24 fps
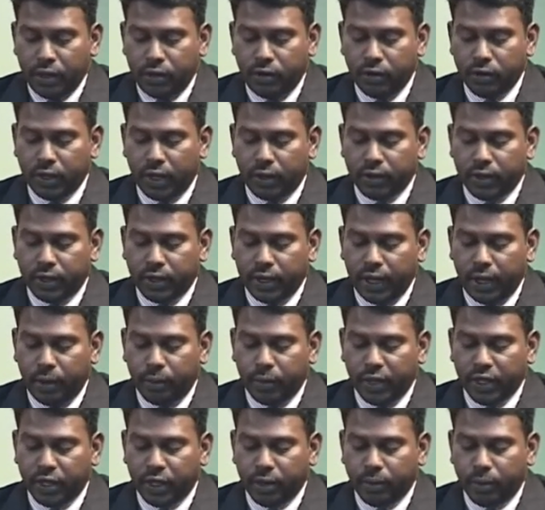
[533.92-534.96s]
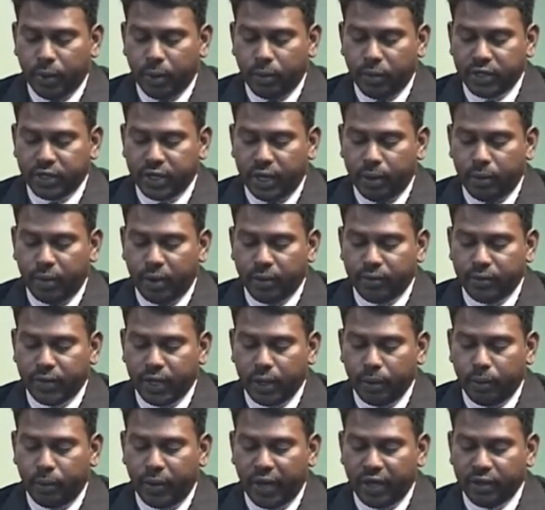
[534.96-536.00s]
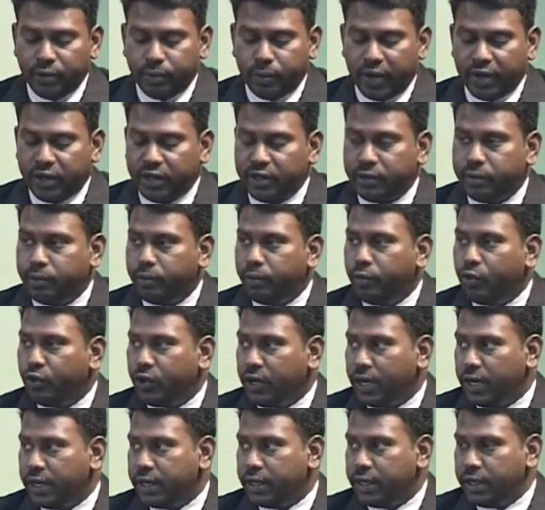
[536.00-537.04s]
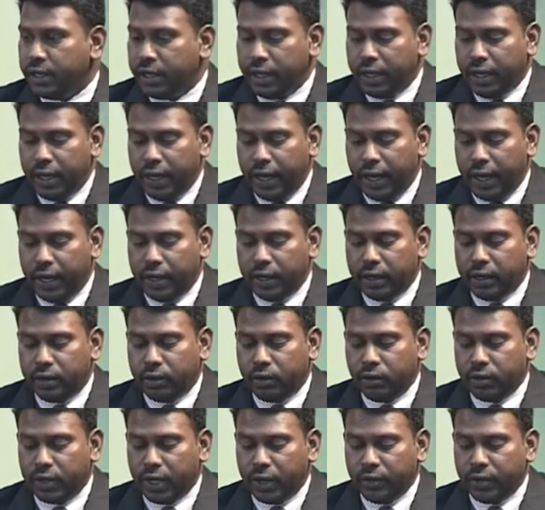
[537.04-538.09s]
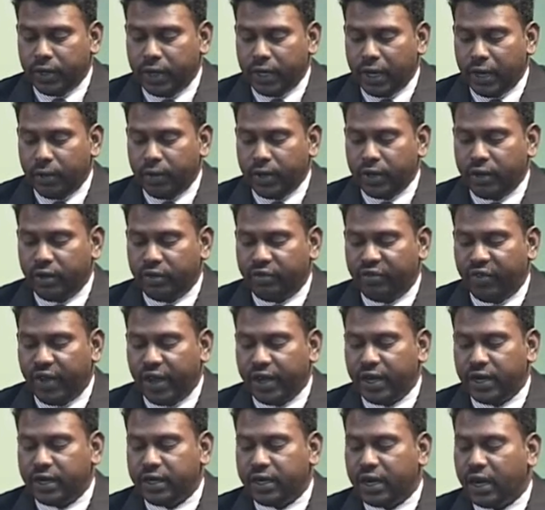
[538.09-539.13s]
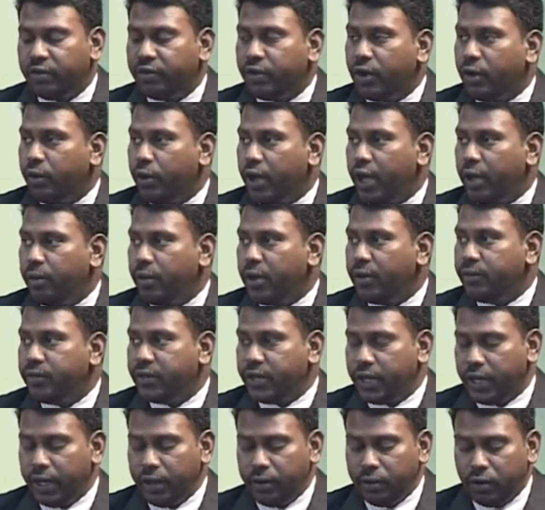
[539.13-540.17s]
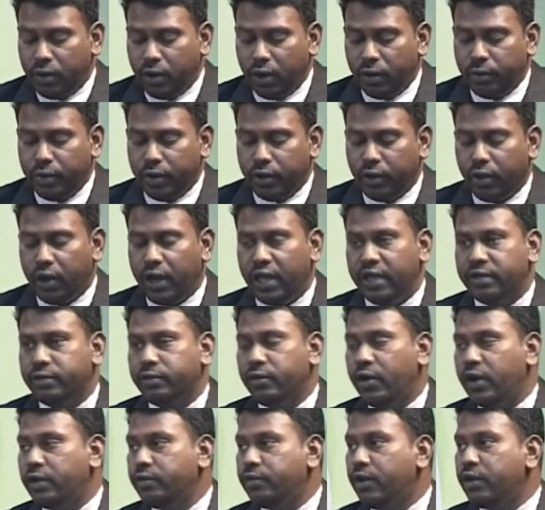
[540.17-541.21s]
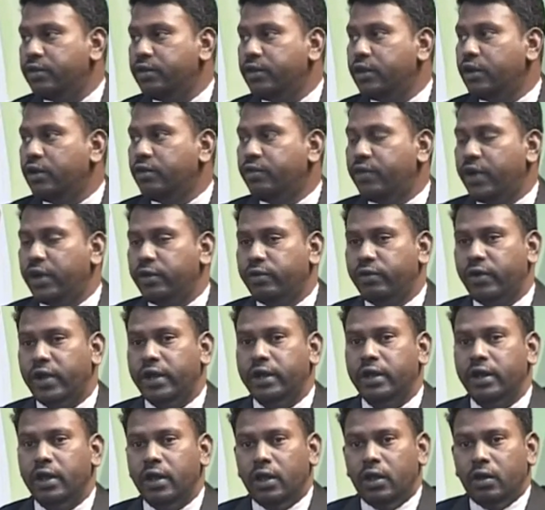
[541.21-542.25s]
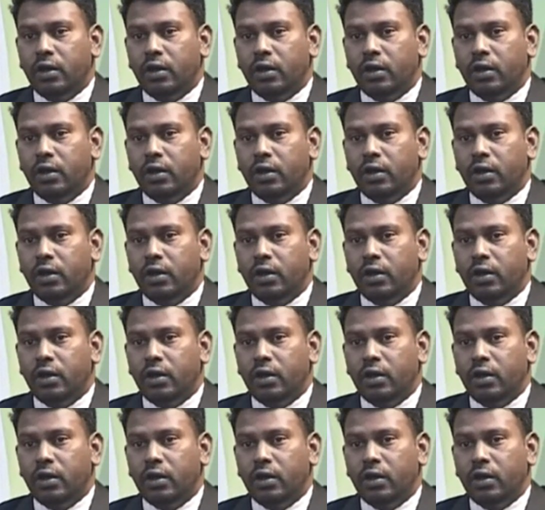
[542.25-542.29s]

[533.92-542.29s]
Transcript: 2009, MITI published a MFCA best practice booklet. And 2011, the final draft of MFCA, or we call as 14051,